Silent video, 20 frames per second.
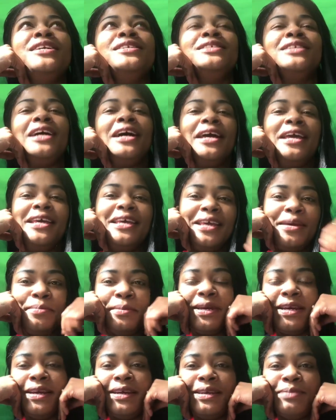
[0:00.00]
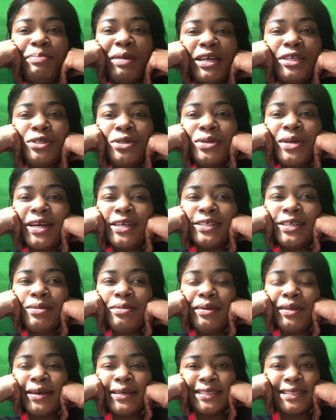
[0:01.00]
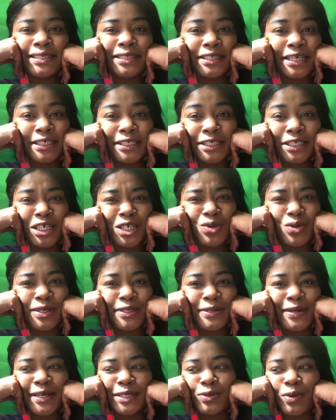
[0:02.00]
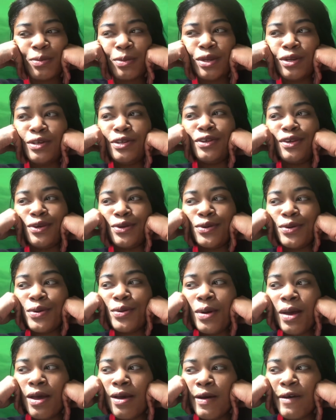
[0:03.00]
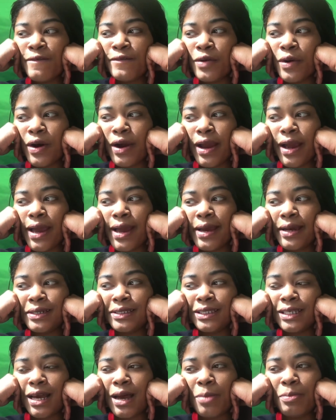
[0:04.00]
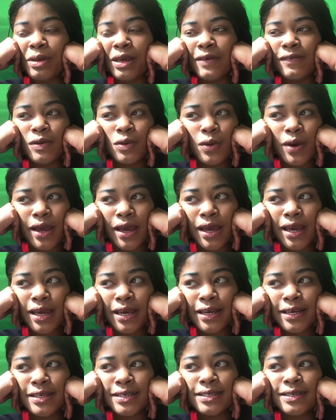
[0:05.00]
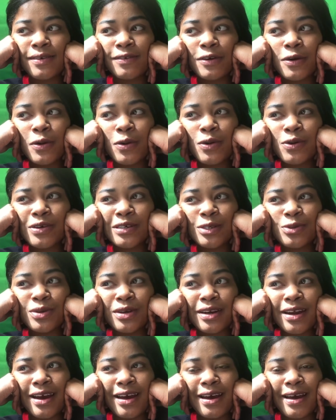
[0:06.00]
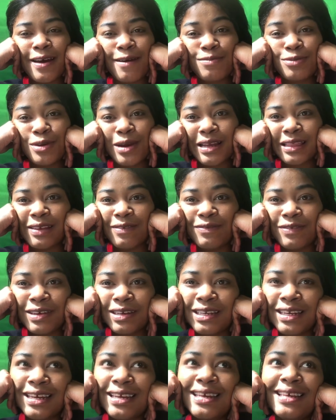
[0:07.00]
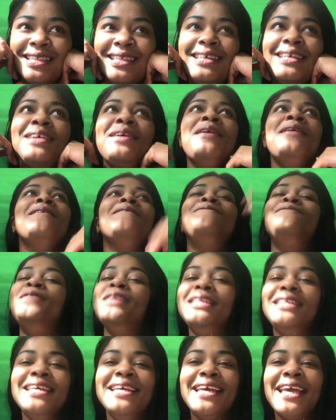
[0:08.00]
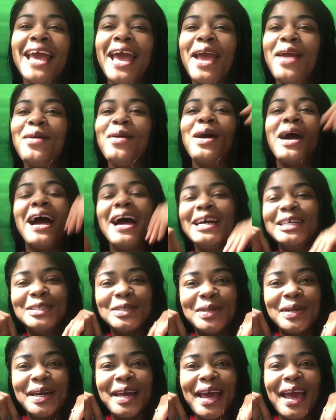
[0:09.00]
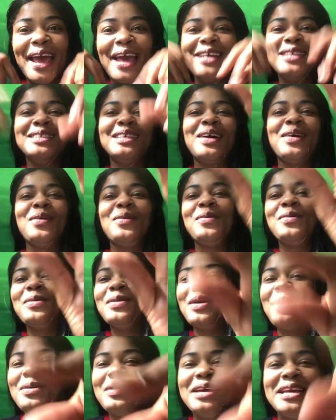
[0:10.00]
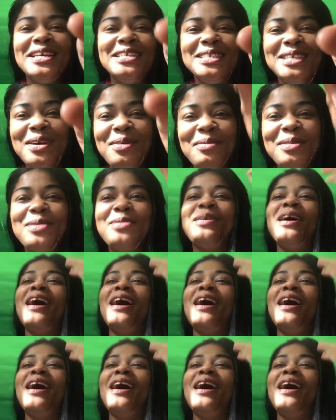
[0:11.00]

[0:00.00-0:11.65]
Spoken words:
guys, like, make sure you guys give me like suggestions what you guys want me to do far as giveaways. Of course, we're not up there at the 50k or 100k, so go easy on me, you